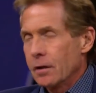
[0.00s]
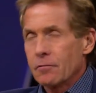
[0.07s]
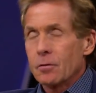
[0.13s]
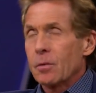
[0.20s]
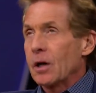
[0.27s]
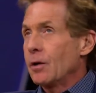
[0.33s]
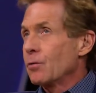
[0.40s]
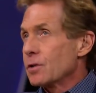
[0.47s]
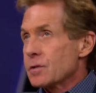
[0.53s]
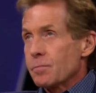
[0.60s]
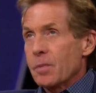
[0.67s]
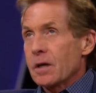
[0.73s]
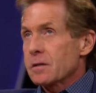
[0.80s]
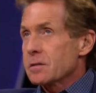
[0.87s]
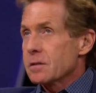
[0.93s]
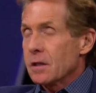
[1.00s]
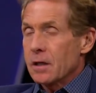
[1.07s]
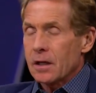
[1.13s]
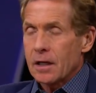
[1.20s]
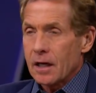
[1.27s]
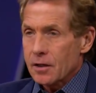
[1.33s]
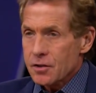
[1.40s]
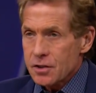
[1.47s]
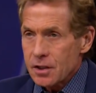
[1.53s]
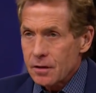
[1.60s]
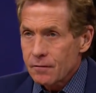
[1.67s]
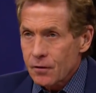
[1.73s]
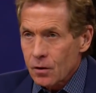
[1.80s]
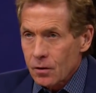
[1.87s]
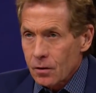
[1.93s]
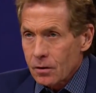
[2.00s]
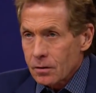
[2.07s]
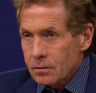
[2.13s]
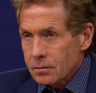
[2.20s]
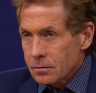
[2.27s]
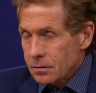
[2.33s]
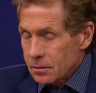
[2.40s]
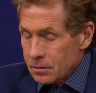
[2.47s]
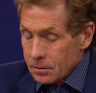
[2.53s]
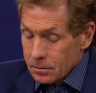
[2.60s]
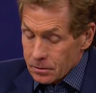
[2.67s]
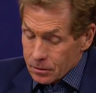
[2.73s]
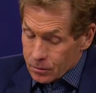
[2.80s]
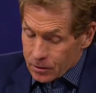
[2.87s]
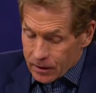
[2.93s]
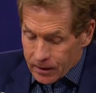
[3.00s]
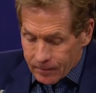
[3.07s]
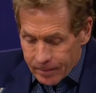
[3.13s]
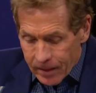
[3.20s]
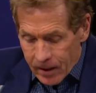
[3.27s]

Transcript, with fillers: everybody respects the heck out of Steve they Kerr. Love Steve. Oh, do they?